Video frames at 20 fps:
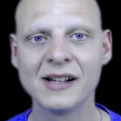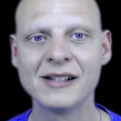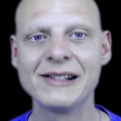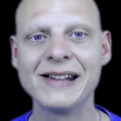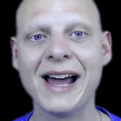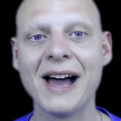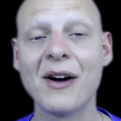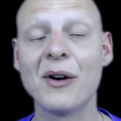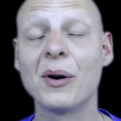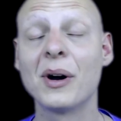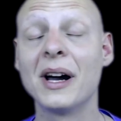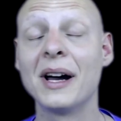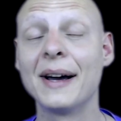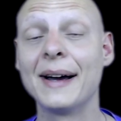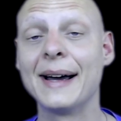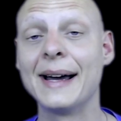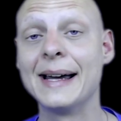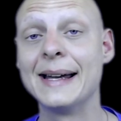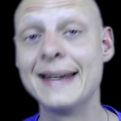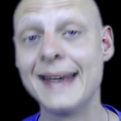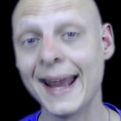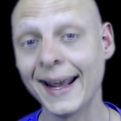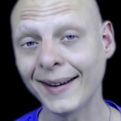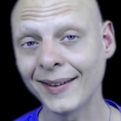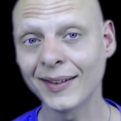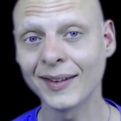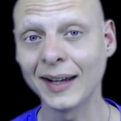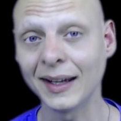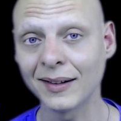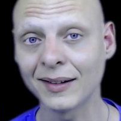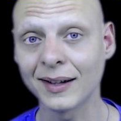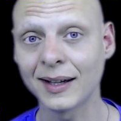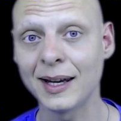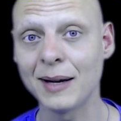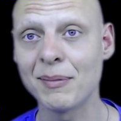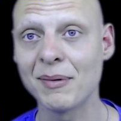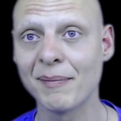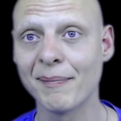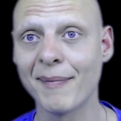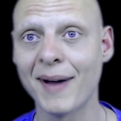Now, the next thing to
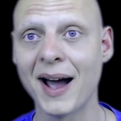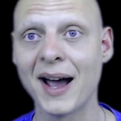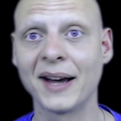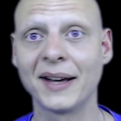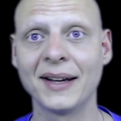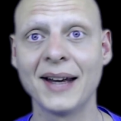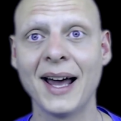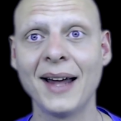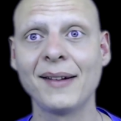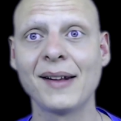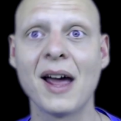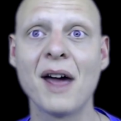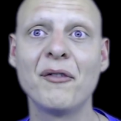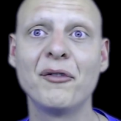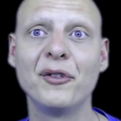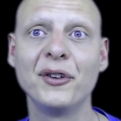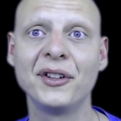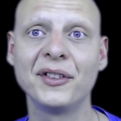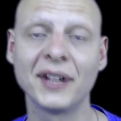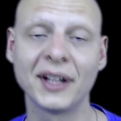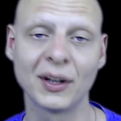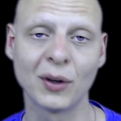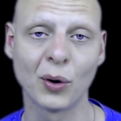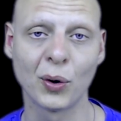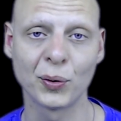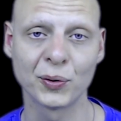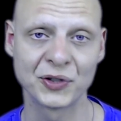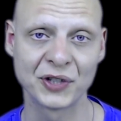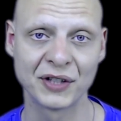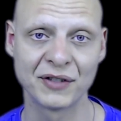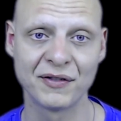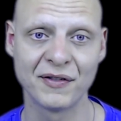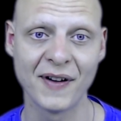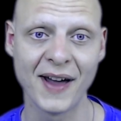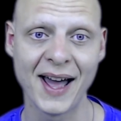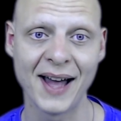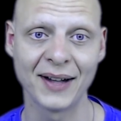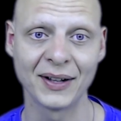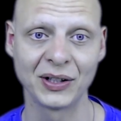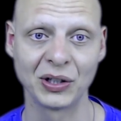keep in mind, not everything holds its
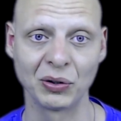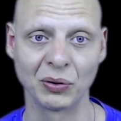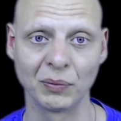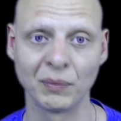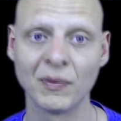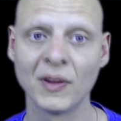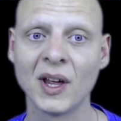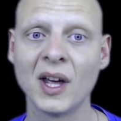value.